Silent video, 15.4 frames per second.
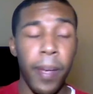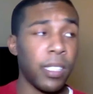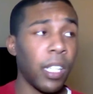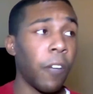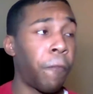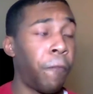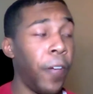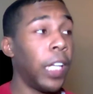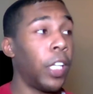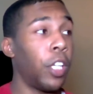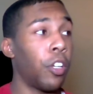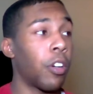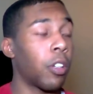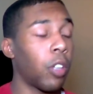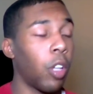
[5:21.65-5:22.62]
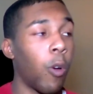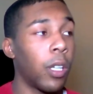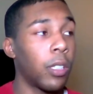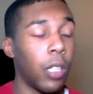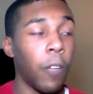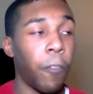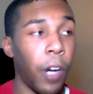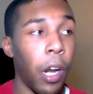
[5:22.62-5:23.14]
because I figured
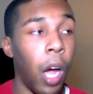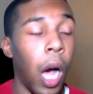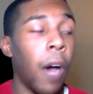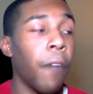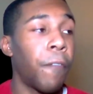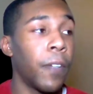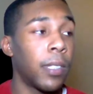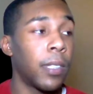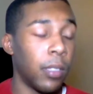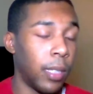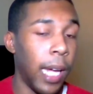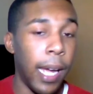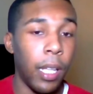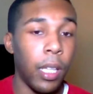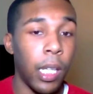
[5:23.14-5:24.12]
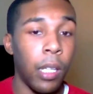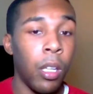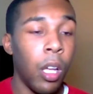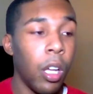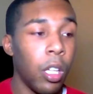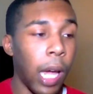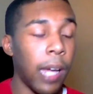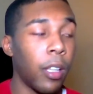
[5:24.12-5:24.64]
Lawrence, their front office, is
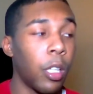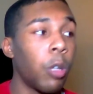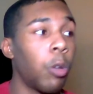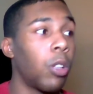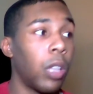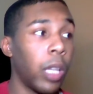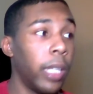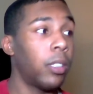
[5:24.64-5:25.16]
telling Ty Lue,